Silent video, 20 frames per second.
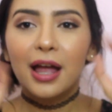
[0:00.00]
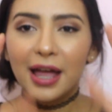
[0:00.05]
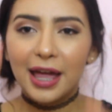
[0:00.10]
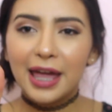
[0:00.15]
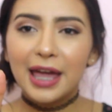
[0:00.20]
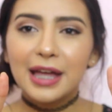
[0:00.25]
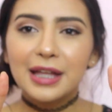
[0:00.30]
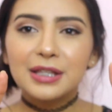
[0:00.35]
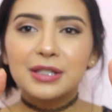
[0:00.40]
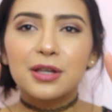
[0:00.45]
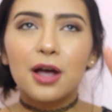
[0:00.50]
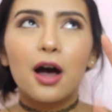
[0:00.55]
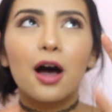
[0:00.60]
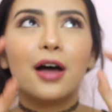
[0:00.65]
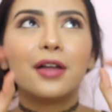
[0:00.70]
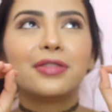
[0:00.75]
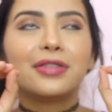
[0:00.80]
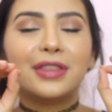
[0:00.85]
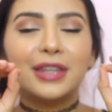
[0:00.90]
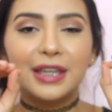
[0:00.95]
hands
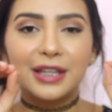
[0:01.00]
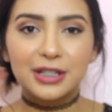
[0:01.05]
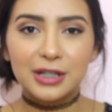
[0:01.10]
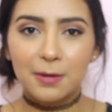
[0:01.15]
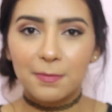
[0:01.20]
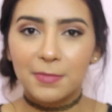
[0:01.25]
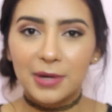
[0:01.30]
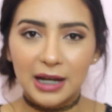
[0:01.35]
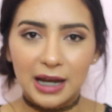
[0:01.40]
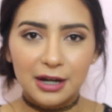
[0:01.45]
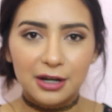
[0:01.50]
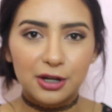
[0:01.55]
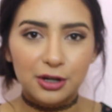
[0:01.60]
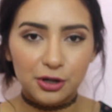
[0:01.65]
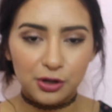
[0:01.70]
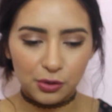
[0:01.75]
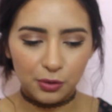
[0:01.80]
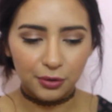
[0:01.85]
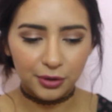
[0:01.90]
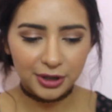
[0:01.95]
on the chambelane's
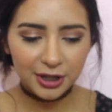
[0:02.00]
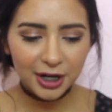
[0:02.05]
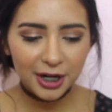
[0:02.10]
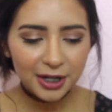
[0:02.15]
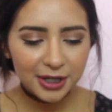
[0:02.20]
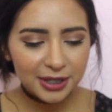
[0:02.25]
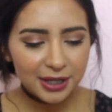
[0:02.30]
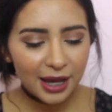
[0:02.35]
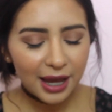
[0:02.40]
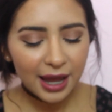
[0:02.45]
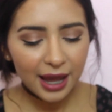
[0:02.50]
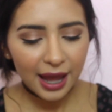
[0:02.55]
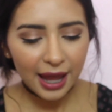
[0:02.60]
shoulders,